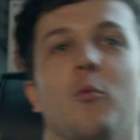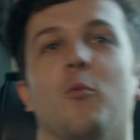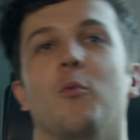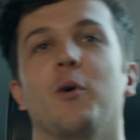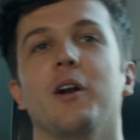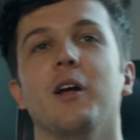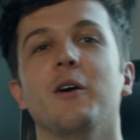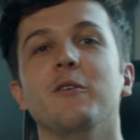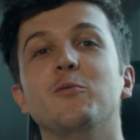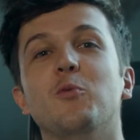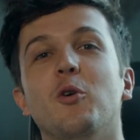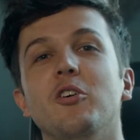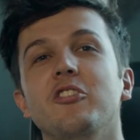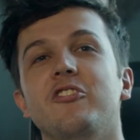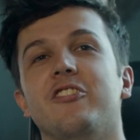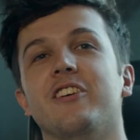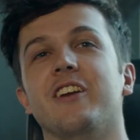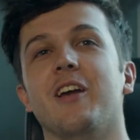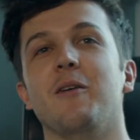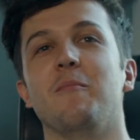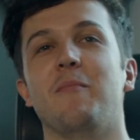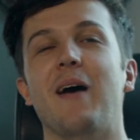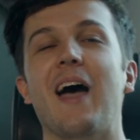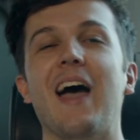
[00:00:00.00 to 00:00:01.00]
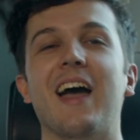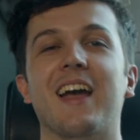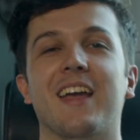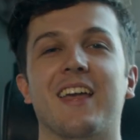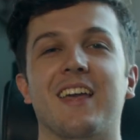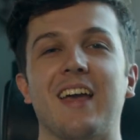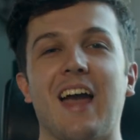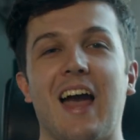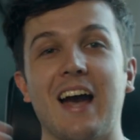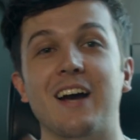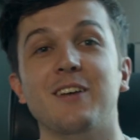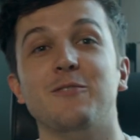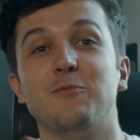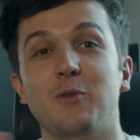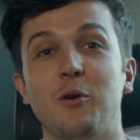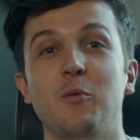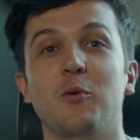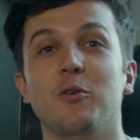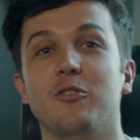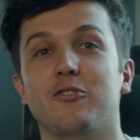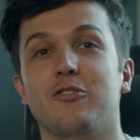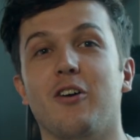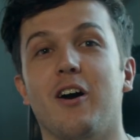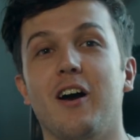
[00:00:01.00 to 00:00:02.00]
when I was watching it back as we
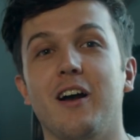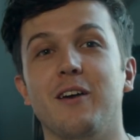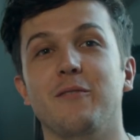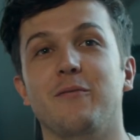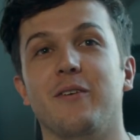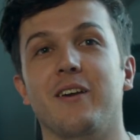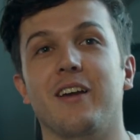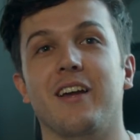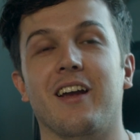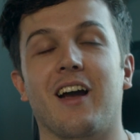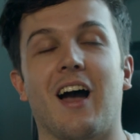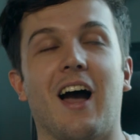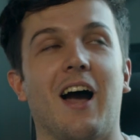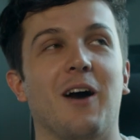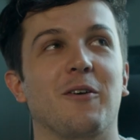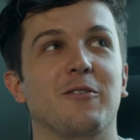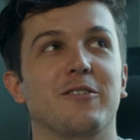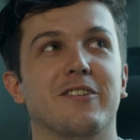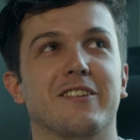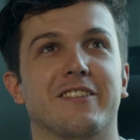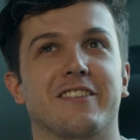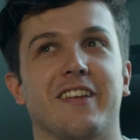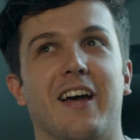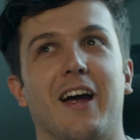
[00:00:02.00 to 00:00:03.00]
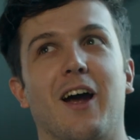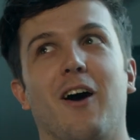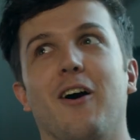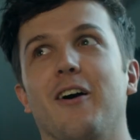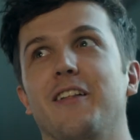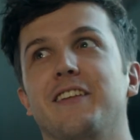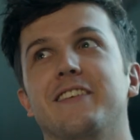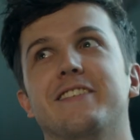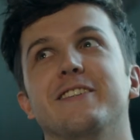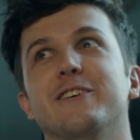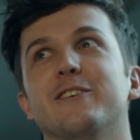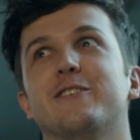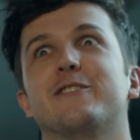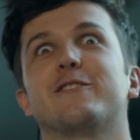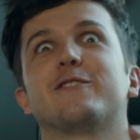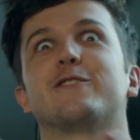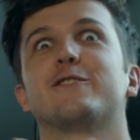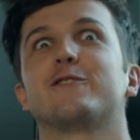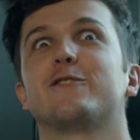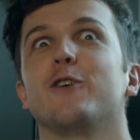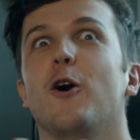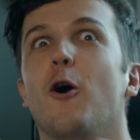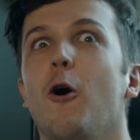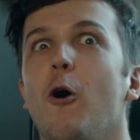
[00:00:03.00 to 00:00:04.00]
were driving, I was just like, oh, this looks
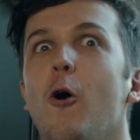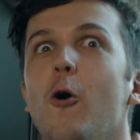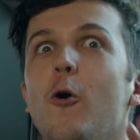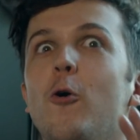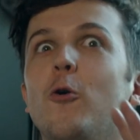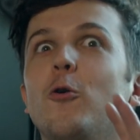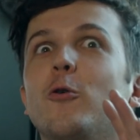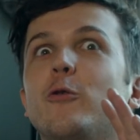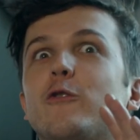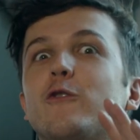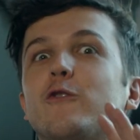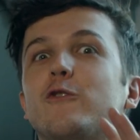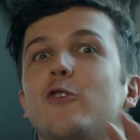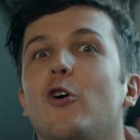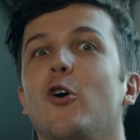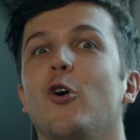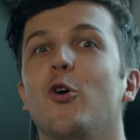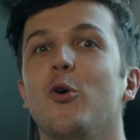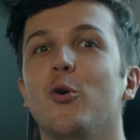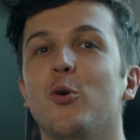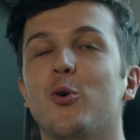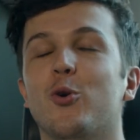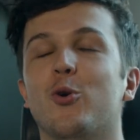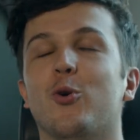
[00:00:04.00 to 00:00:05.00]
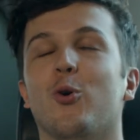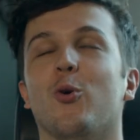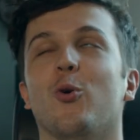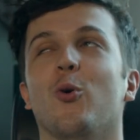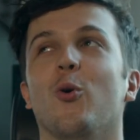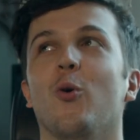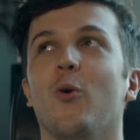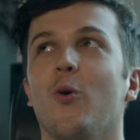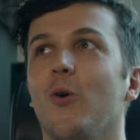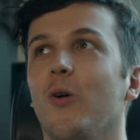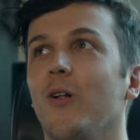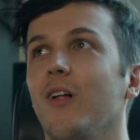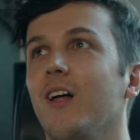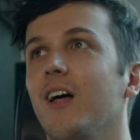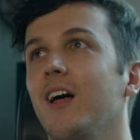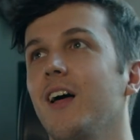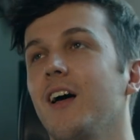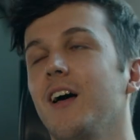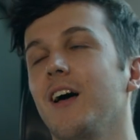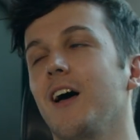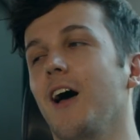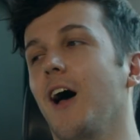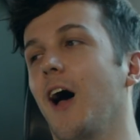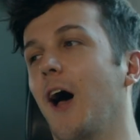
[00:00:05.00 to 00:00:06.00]
so cool.
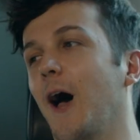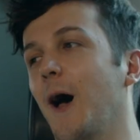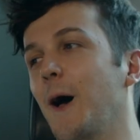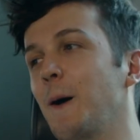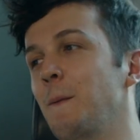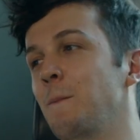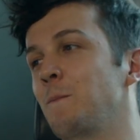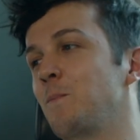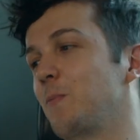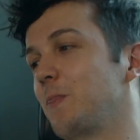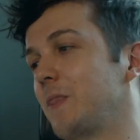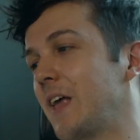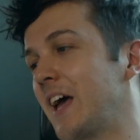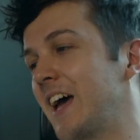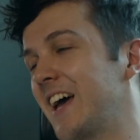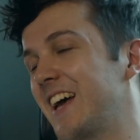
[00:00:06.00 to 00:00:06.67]
And